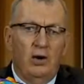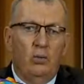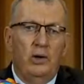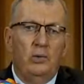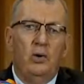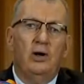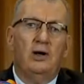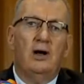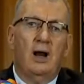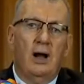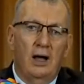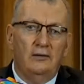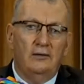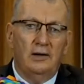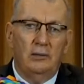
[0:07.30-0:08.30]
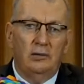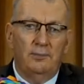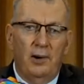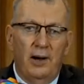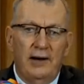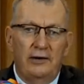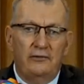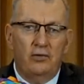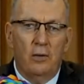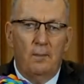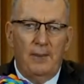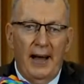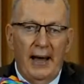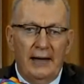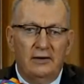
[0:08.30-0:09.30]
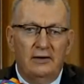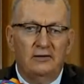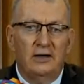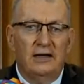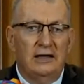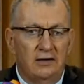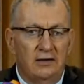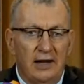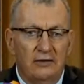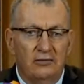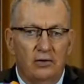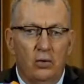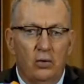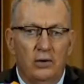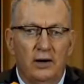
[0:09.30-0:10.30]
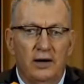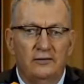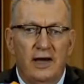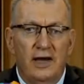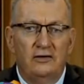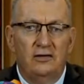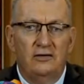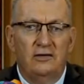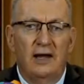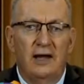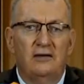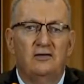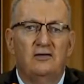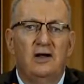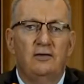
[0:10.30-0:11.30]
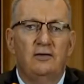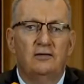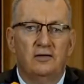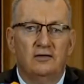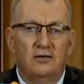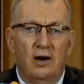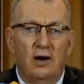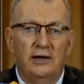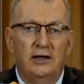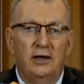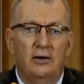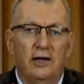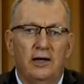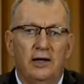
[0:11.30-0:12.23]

We work closely with bilateral partners, international organisations and civil society on